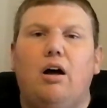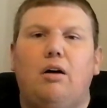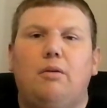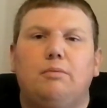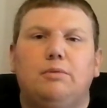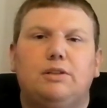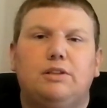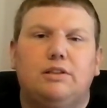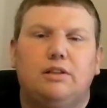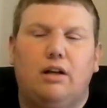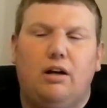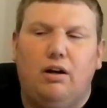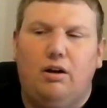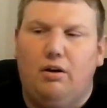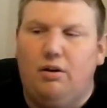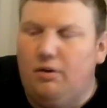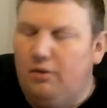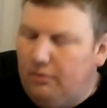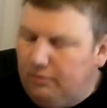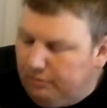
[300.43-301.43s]

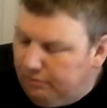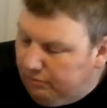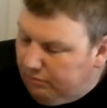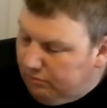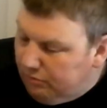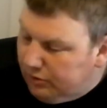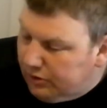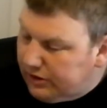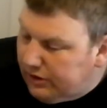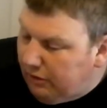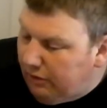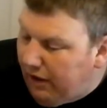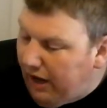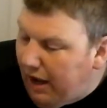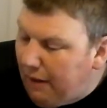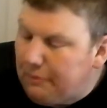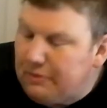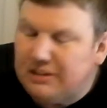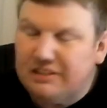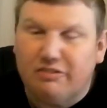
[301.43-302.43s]
So we'll see what
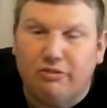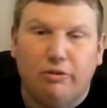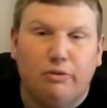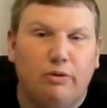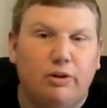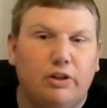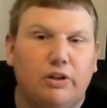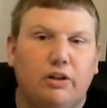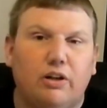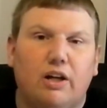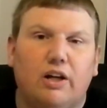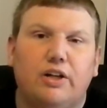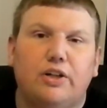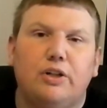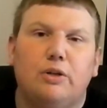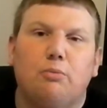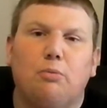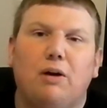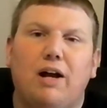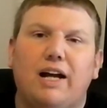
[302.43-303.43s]
happens, everyone. Good luck in
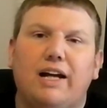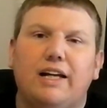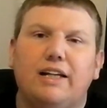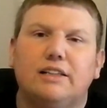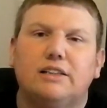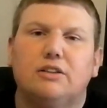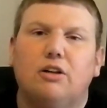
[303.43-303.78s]
your brackets.